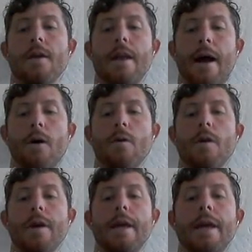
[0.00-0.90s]
Now,
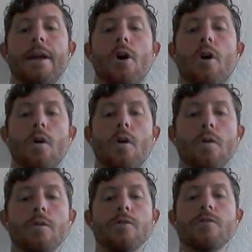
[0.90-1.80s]
it
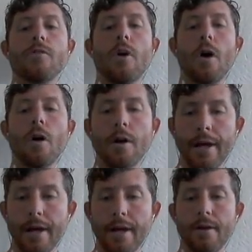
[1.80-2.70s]
all
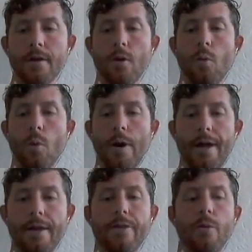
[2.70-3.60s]
started
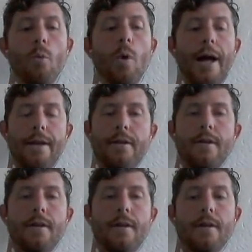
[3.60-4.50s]
with what?
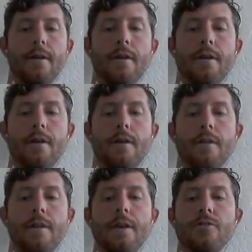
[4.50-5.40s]

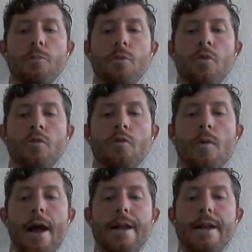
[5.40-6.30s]
This move
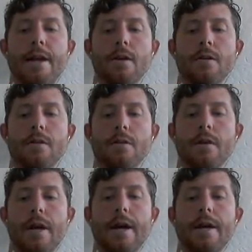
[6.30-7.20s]
right here.
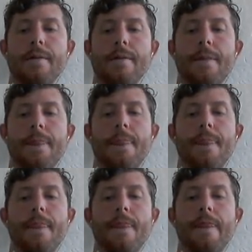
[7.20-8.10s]
Okay.
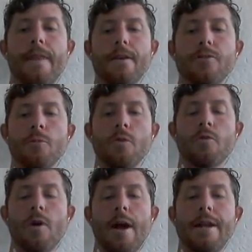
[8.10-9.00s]
This
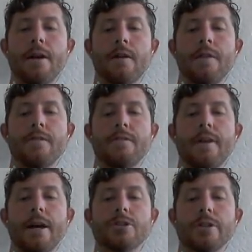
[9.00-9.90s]
move right here. And this is
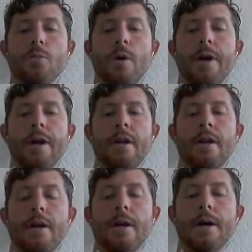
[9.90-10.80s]
actually
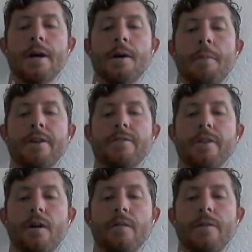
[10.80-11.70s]
when
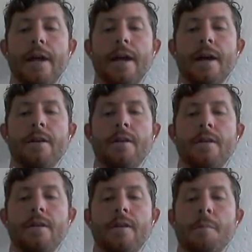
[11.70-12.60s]
myself
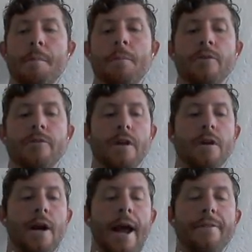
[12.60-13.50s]
and the members
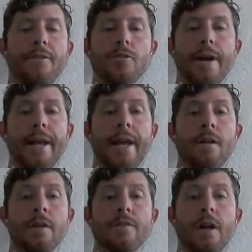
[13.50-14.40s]
here at
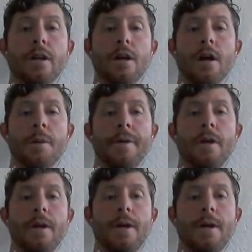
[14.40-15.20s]
thetradinganalyst.com